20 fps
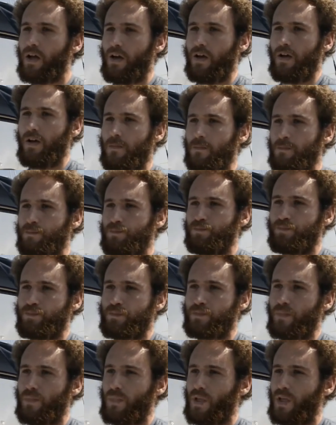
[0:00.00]

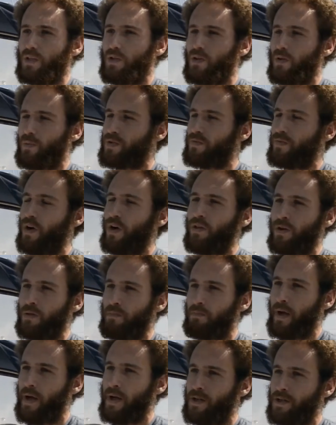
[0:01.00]
In terms of other
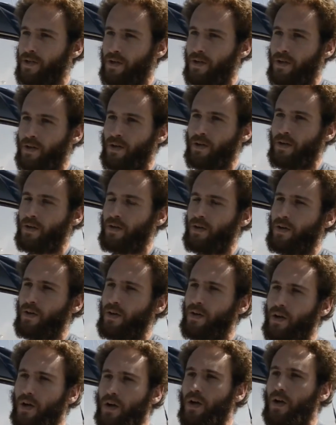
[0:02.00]
major
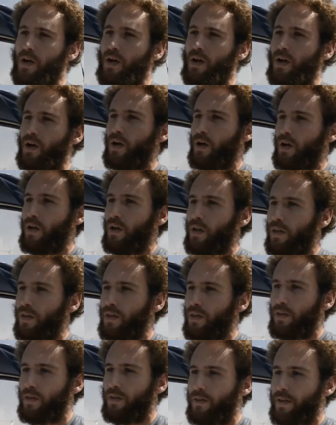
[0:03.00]

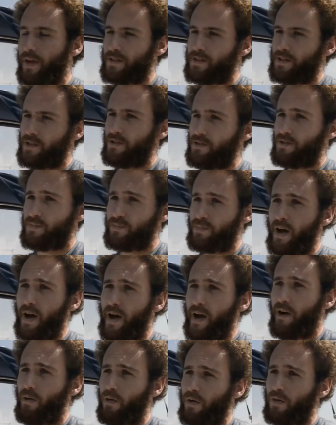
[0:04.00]
things that use
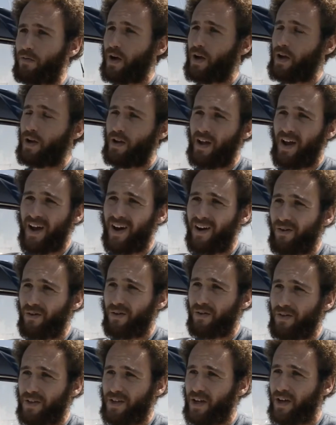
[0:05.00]
power right now,
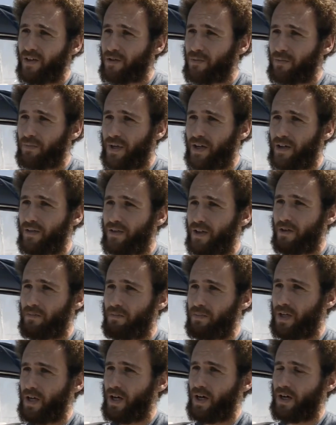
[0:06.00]
the other big thing
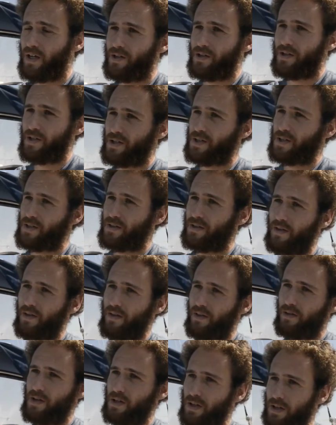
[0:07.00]
beyond just
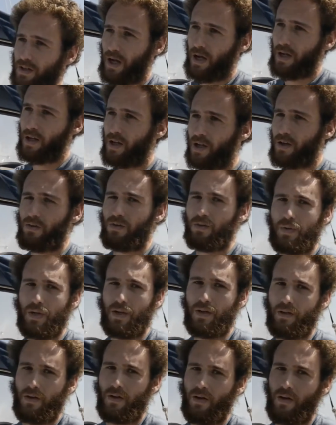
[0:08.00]
the lighting would
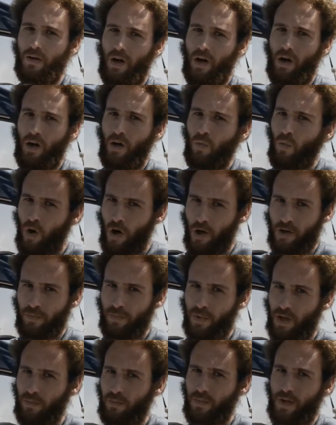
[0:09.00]
be the water
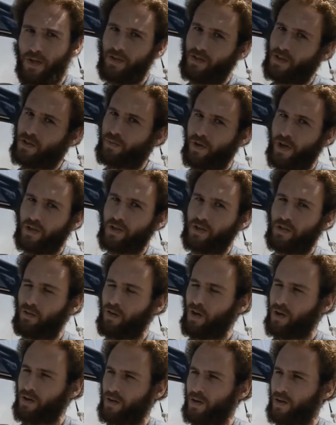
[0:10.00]
pump, because there's pressure
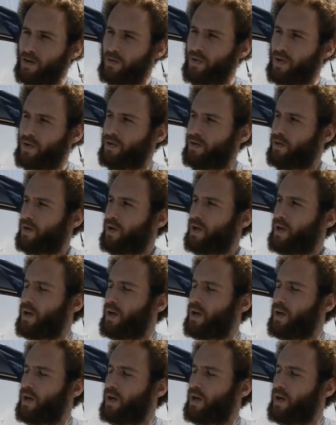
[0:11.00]
water on the boat.